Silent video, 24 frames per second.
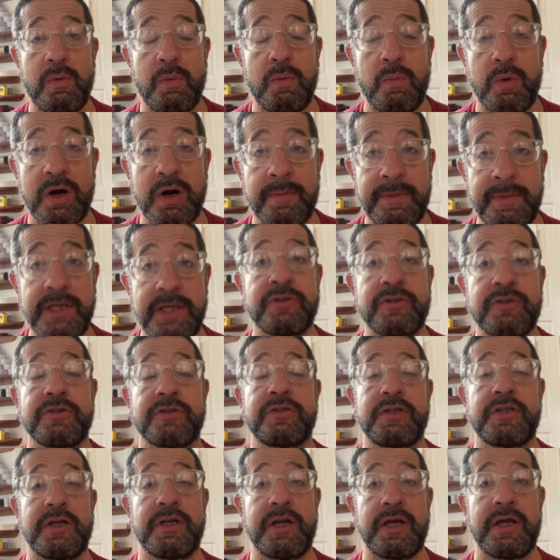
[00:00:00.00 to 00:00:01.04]
What I'm
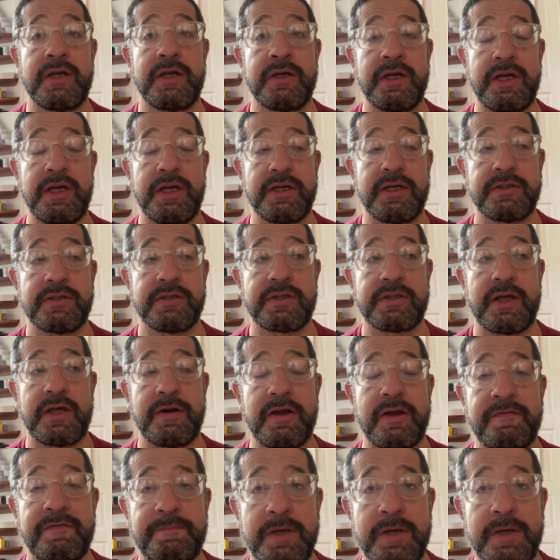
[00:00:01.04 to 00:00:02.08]
interested in is
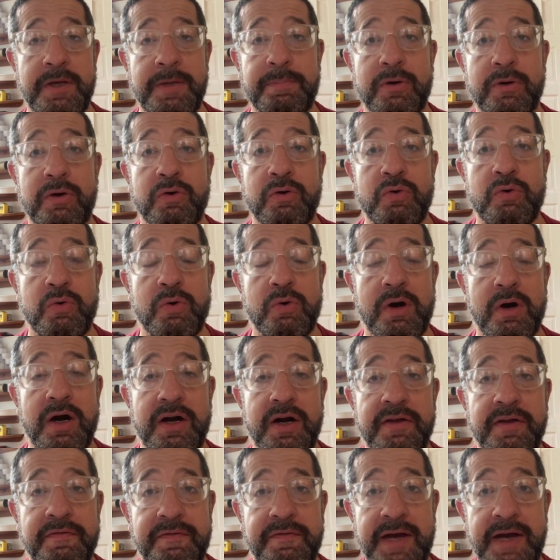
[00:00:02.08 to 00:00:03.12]
that if people who are
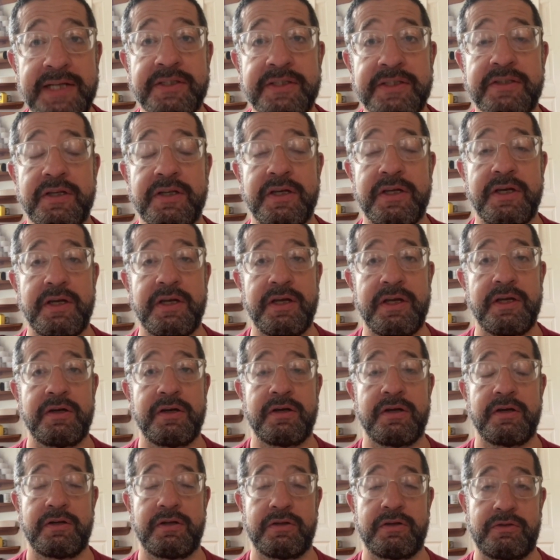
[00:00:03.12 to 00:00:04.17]
invested in
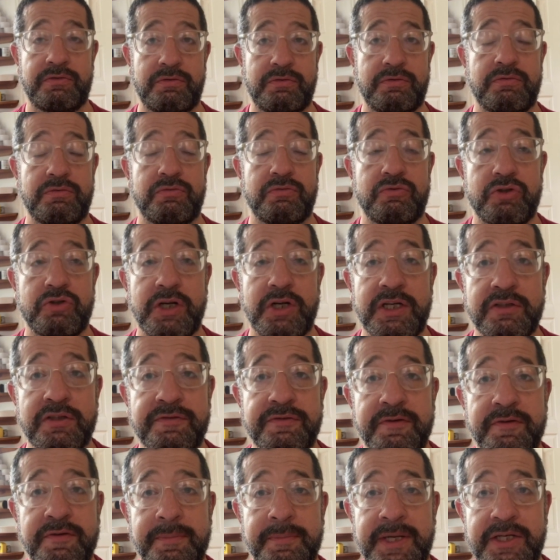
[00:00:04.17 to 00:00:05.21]
a
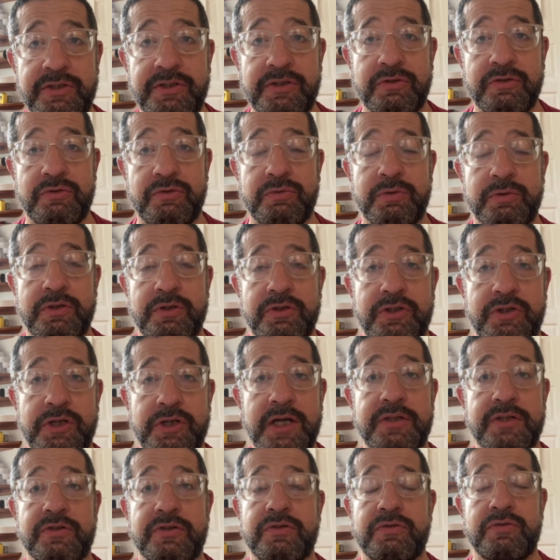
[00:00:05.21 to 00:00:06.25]
transformation to a
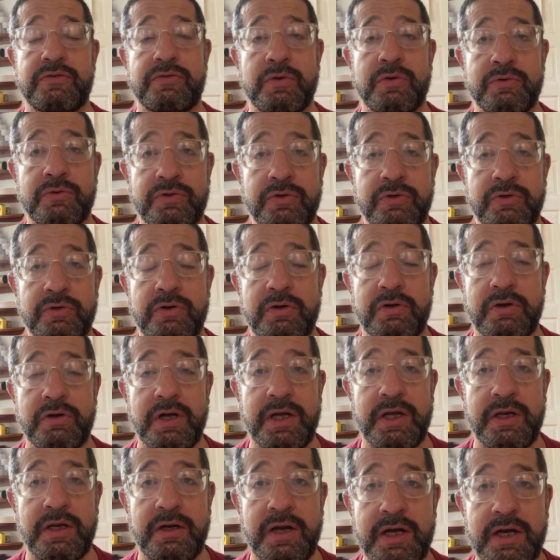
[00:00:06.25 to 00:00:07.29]
just social
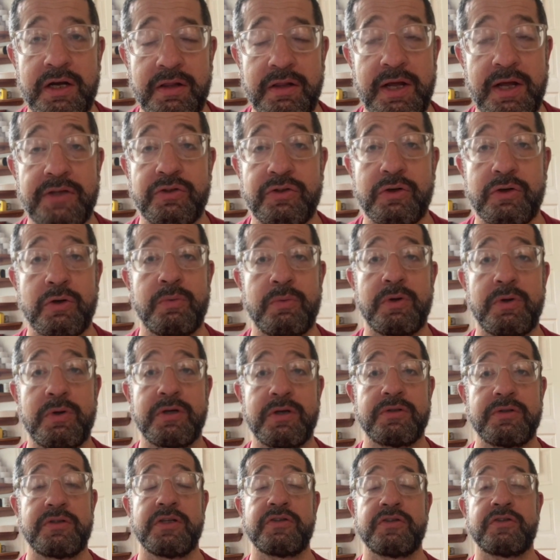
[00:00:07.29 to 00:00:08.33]
and ecological
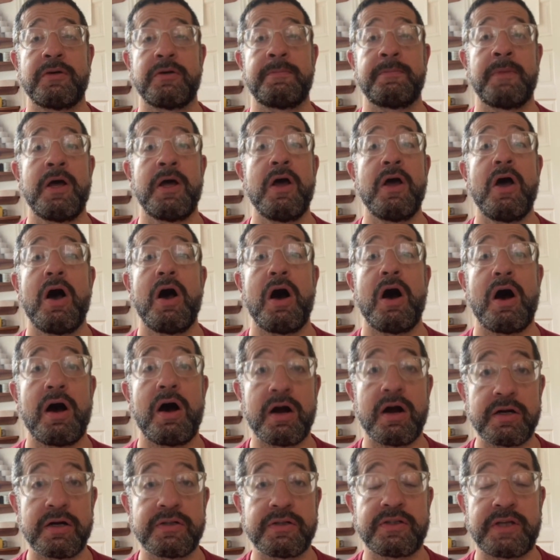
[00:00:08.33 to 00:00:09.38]
world system
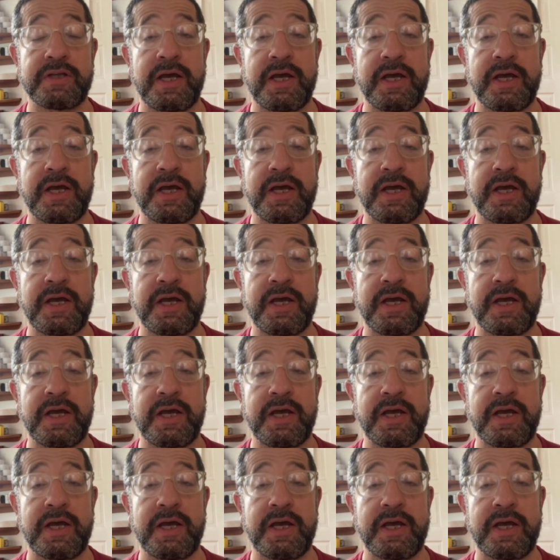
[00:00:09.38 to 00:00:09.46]
are